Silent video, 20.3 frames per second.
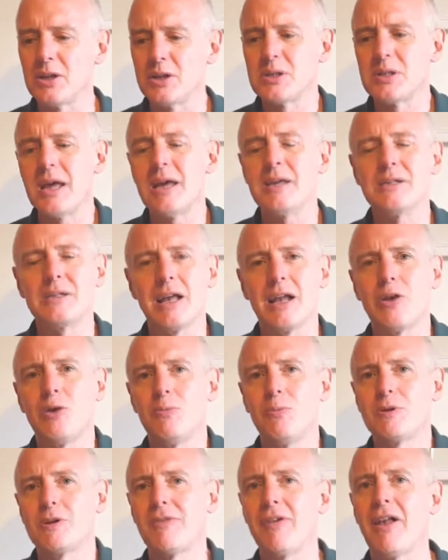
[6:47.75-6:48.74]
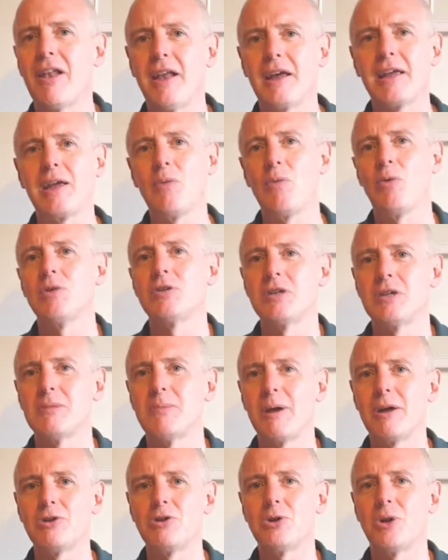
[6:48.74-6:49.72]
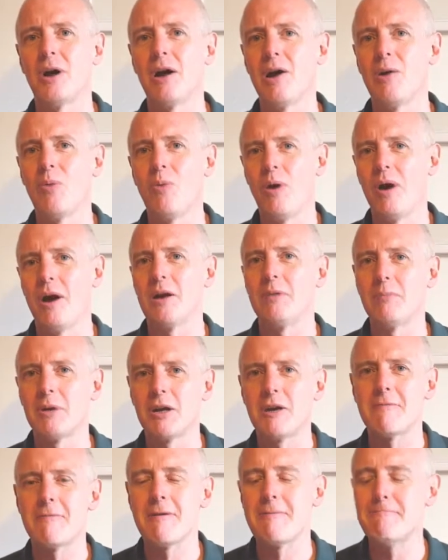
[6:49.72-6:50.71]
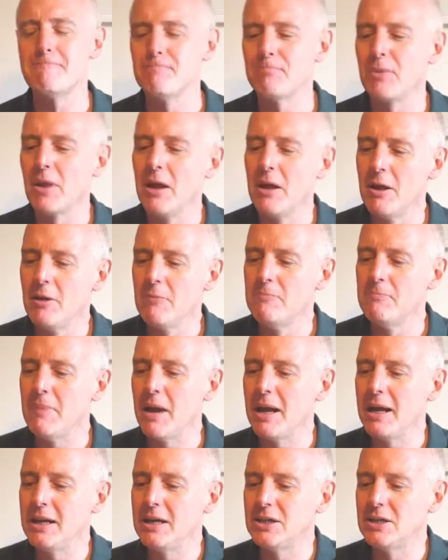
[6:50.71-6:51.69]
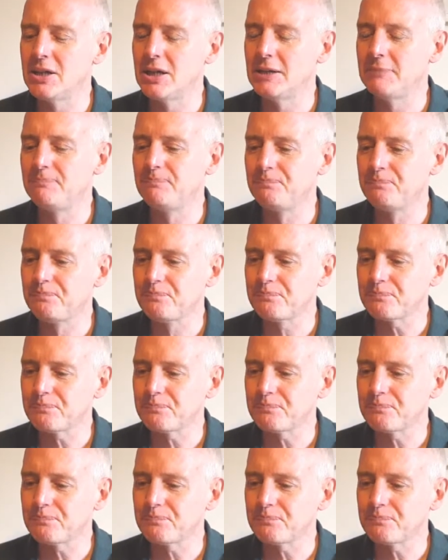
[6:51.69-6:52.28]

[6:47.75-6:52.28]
The Sercial almost felt like it wanted to be a dry wine, but it had been made um,